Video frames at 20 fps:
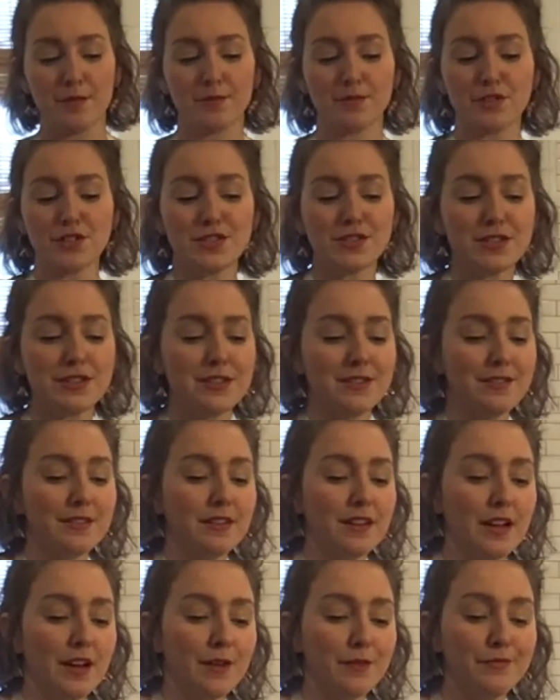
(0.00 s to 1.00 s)
just
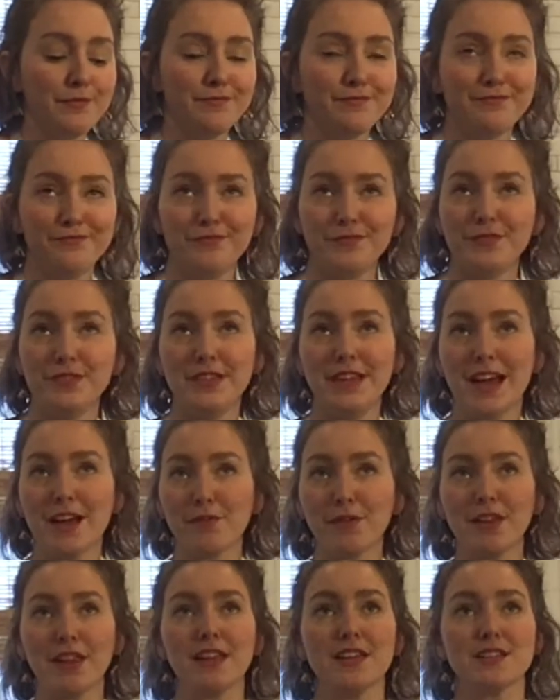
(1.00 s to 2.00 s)
a not
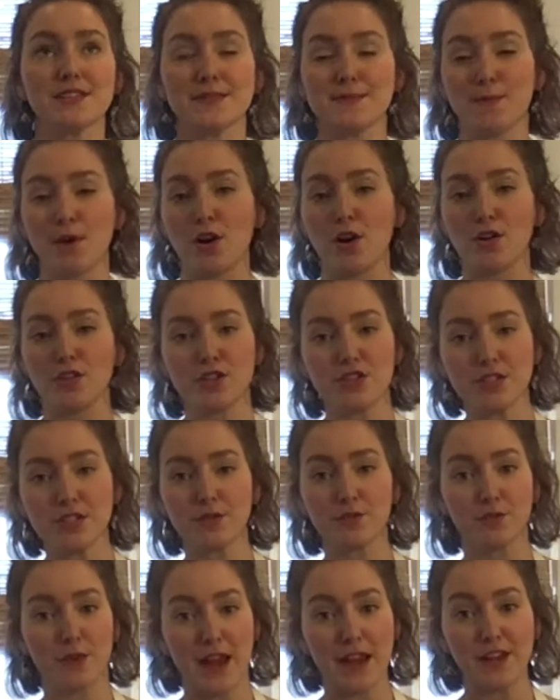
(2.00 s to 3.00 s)
really a small, just
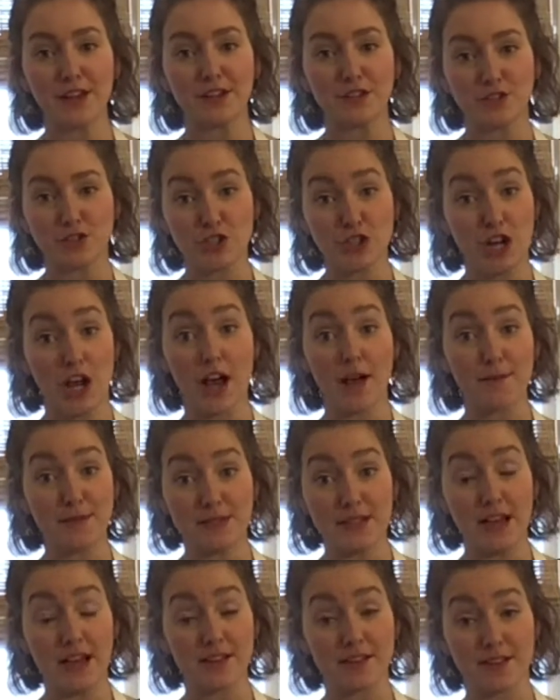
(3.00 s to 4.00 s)
a regular chop
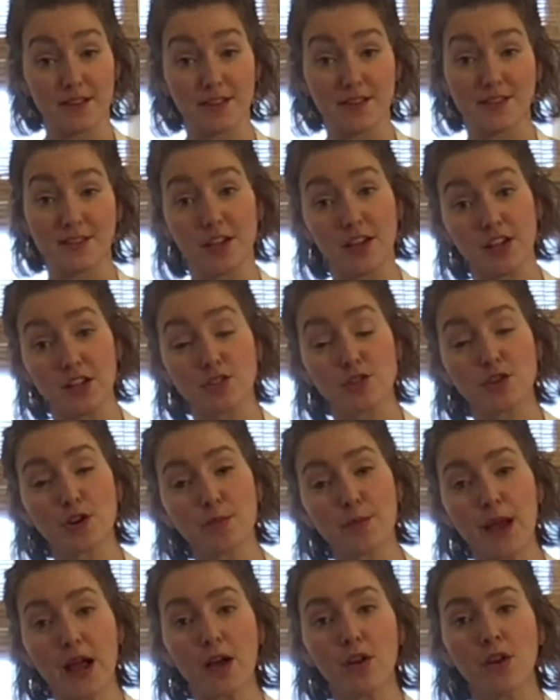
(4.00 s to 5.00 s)
size on this onion, so
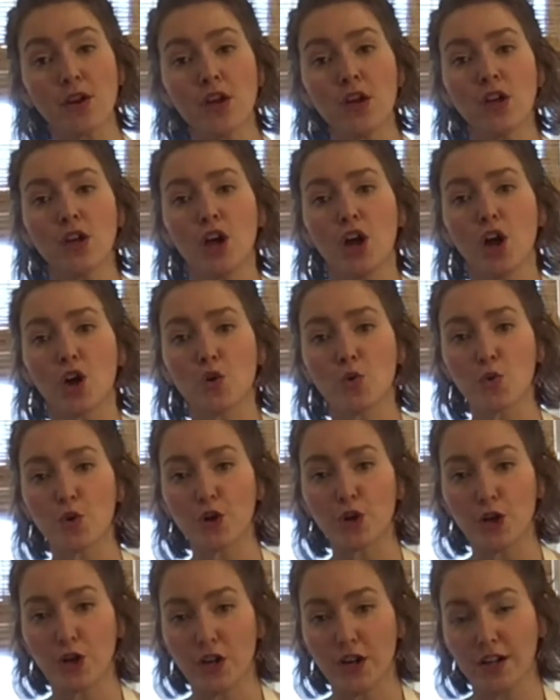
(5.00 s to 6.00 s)
about
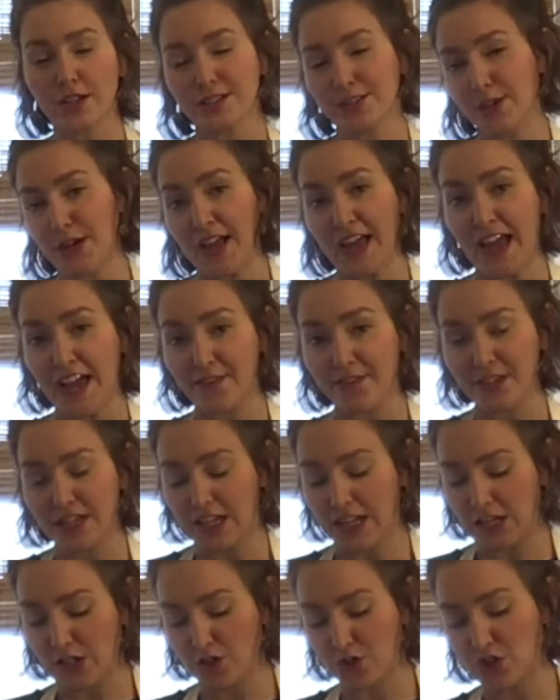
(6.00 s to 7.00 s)
1/4 to 1/2
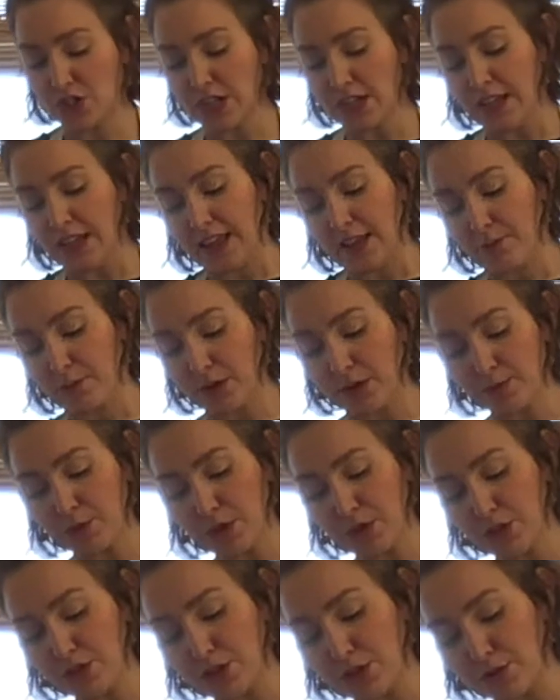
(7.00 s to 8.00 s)
inch. And what I'm
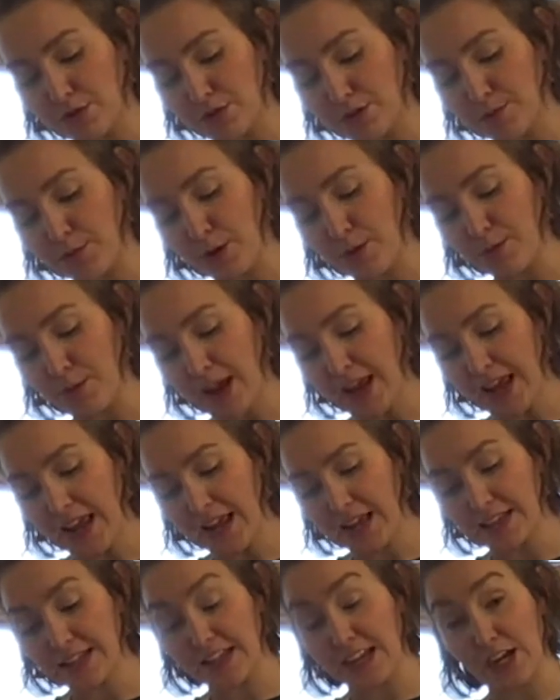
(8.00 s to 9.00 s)
going to do is put my
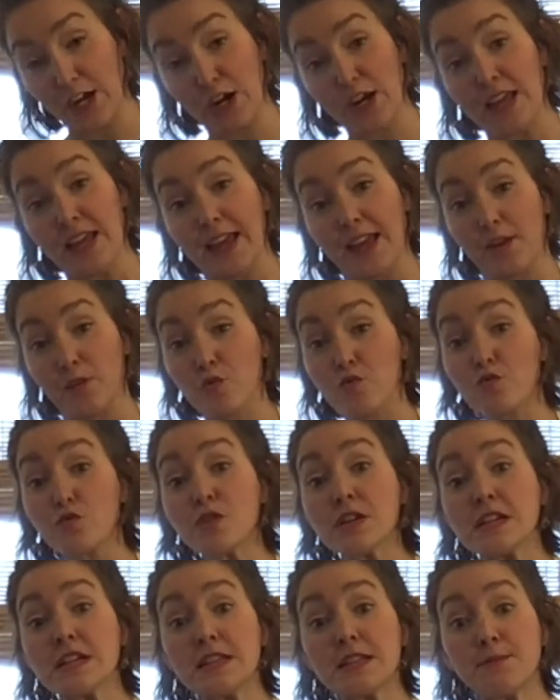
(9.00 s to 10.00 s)
hand here and
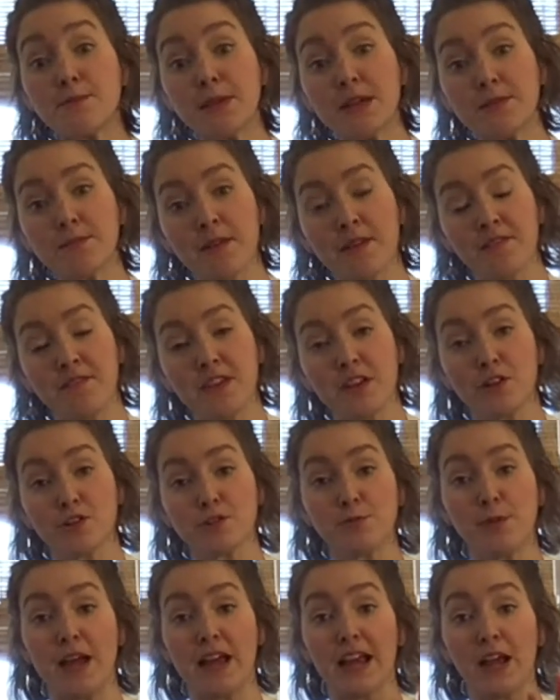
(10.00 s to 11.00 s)
really bend my fingers
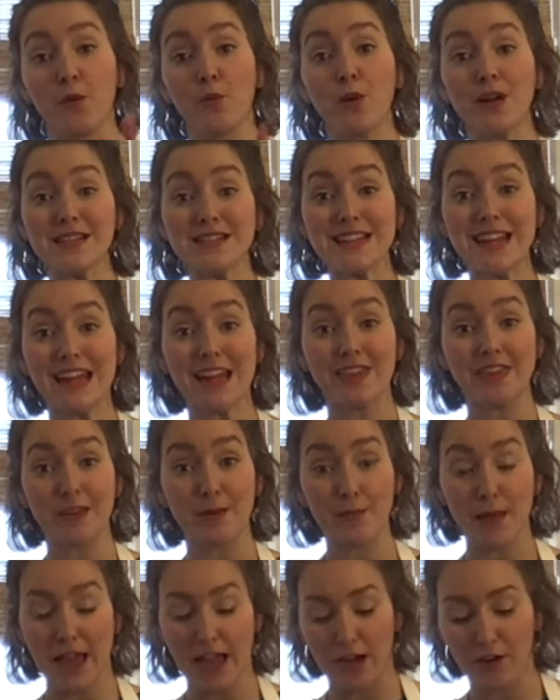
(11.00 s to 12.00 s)
back. I want to get
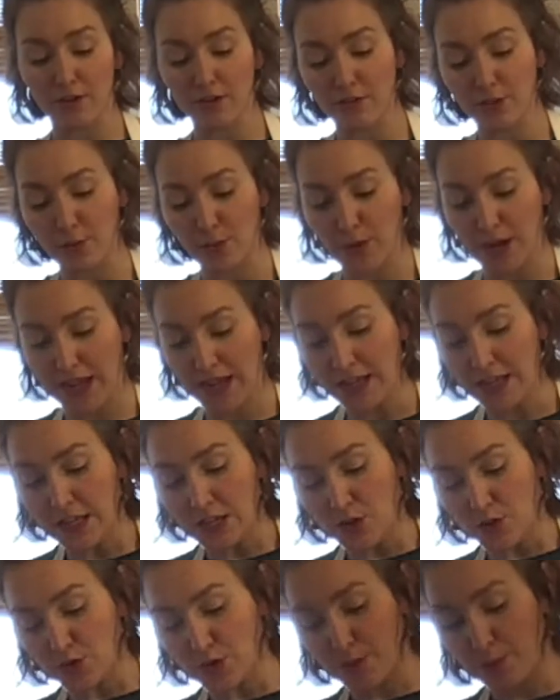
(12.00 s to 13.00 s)
them out of the way.
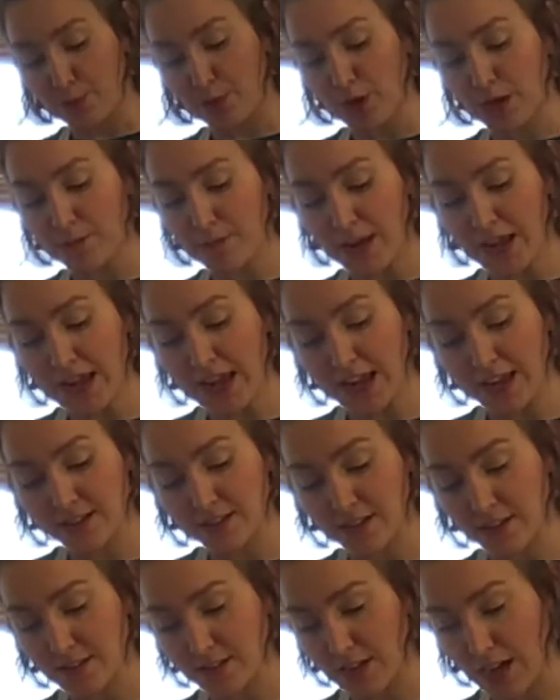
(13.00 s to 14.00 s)
So I'm putting my
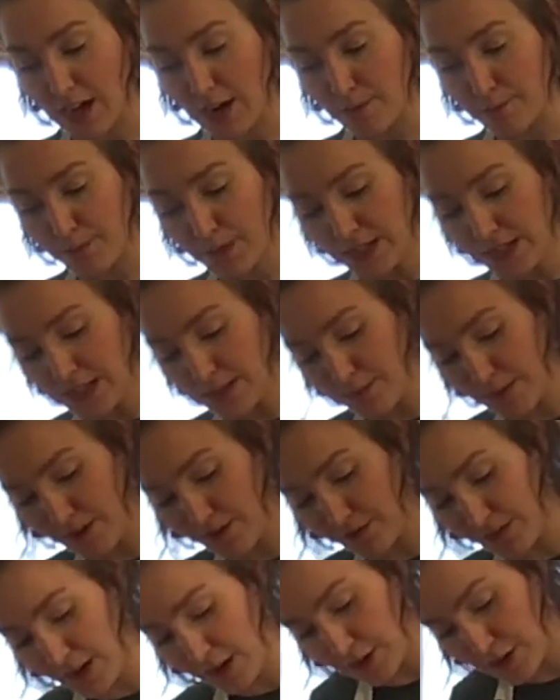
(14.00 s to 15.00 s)
hand on top, bending my
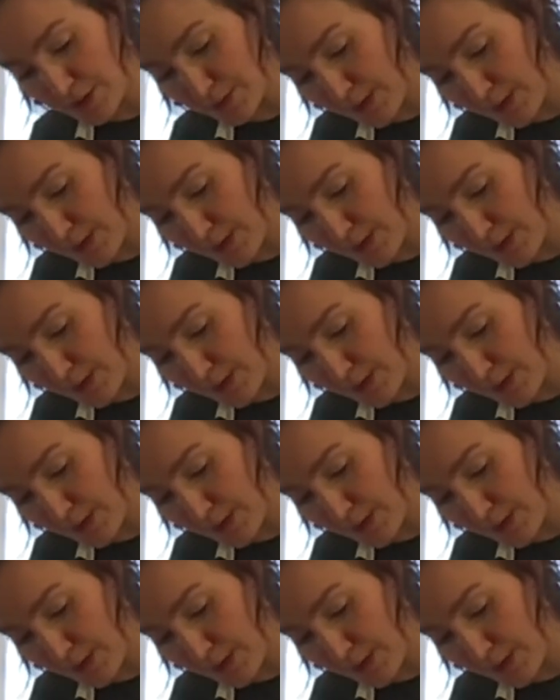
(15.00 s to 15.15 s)
fingers